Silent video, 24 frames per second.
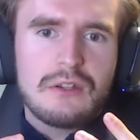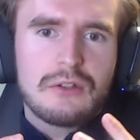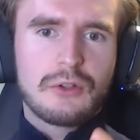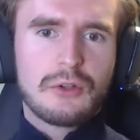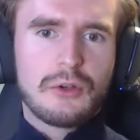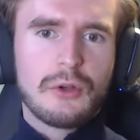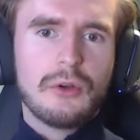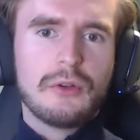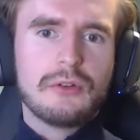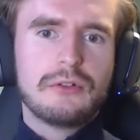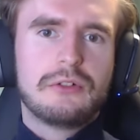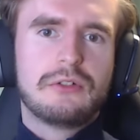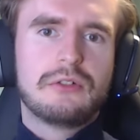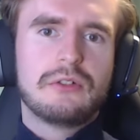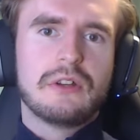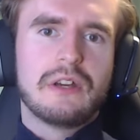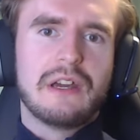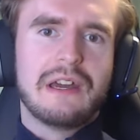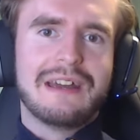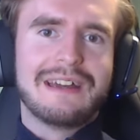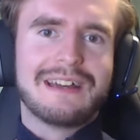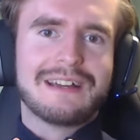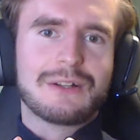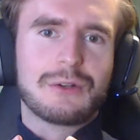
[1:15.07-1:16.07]
good
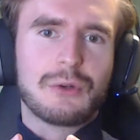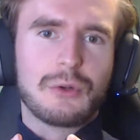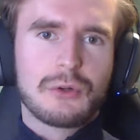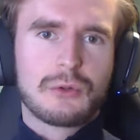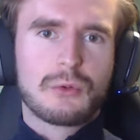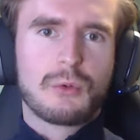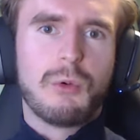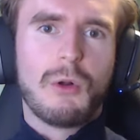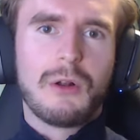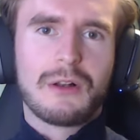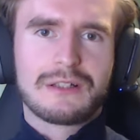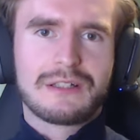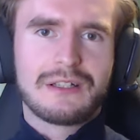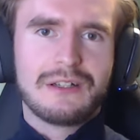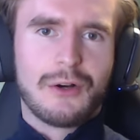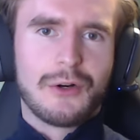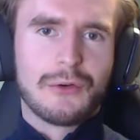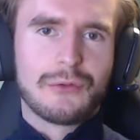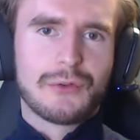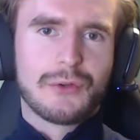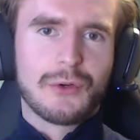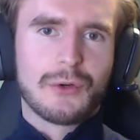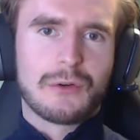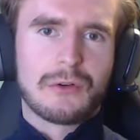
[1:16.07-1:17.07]
quality
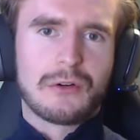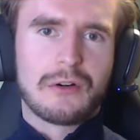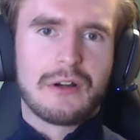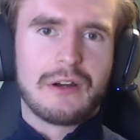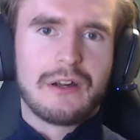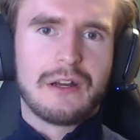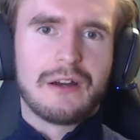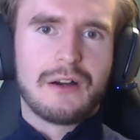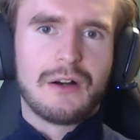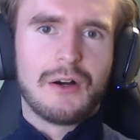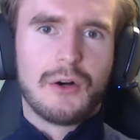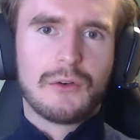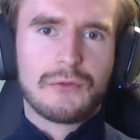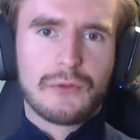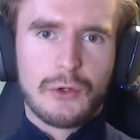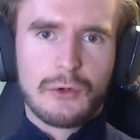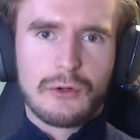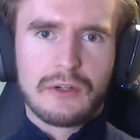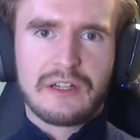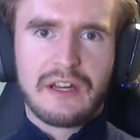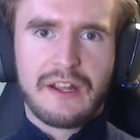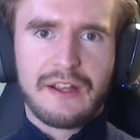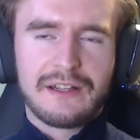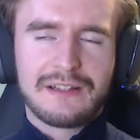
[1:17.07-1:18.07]
of your
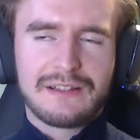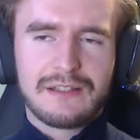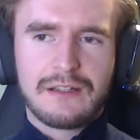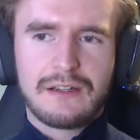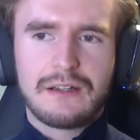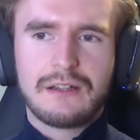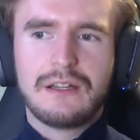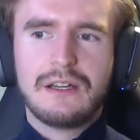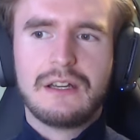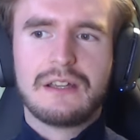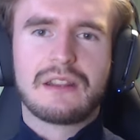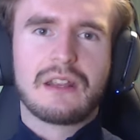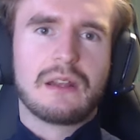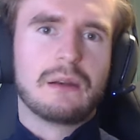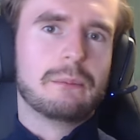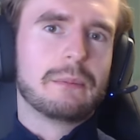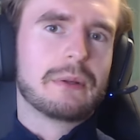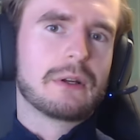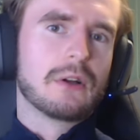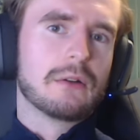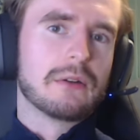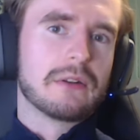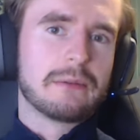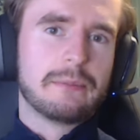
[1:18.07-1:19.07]
data, then it
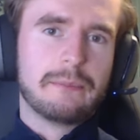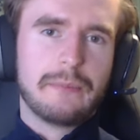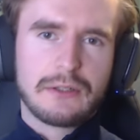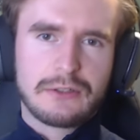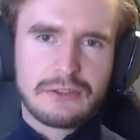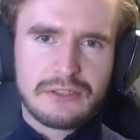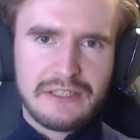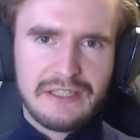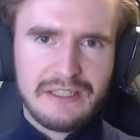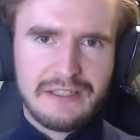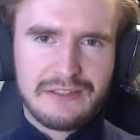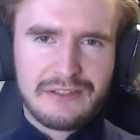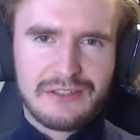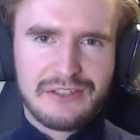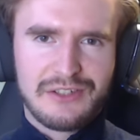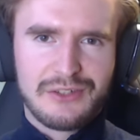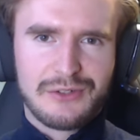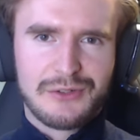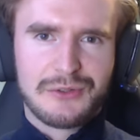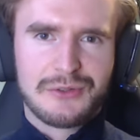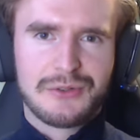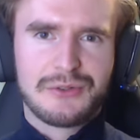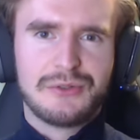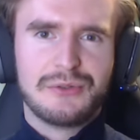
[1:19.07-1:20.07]
becomes much
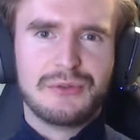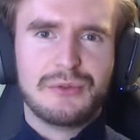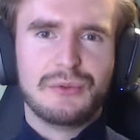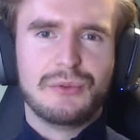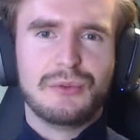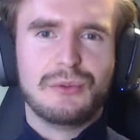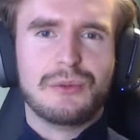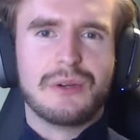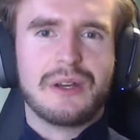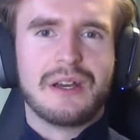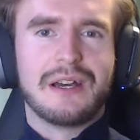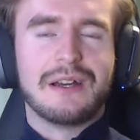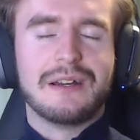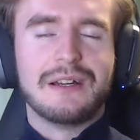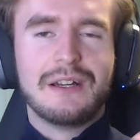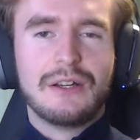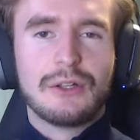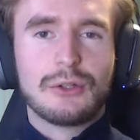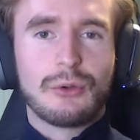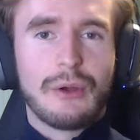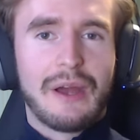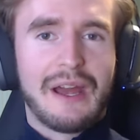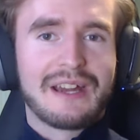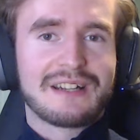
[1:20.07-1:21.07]
easier to
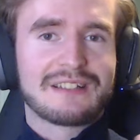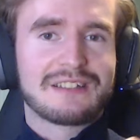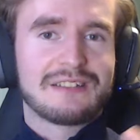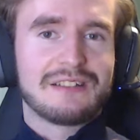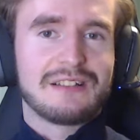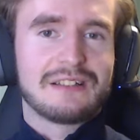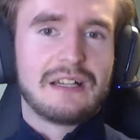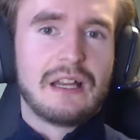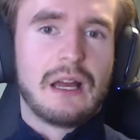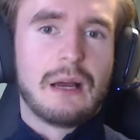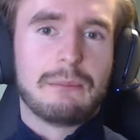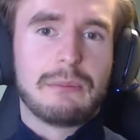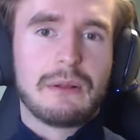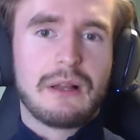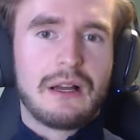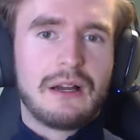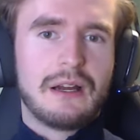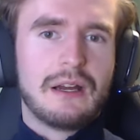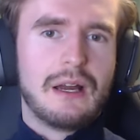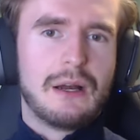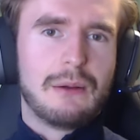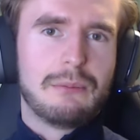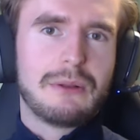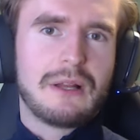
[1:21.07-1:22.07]
actually
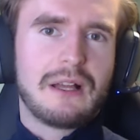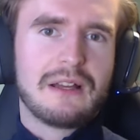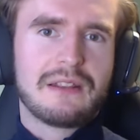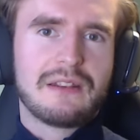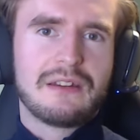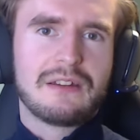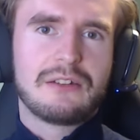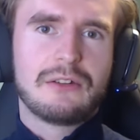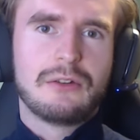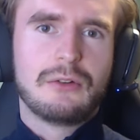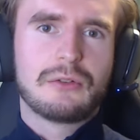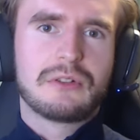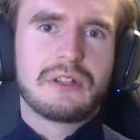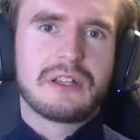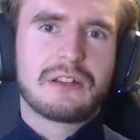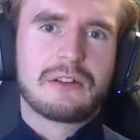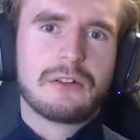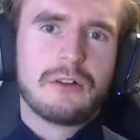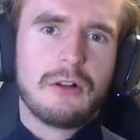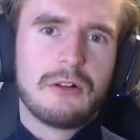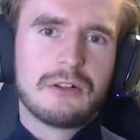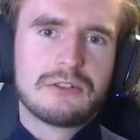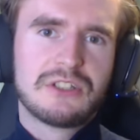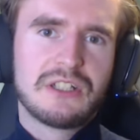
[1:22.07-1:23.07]
apply these new
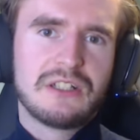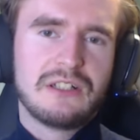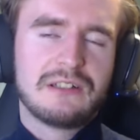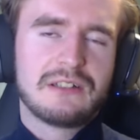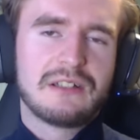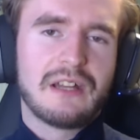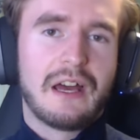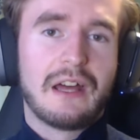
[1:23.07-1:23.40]
technologies.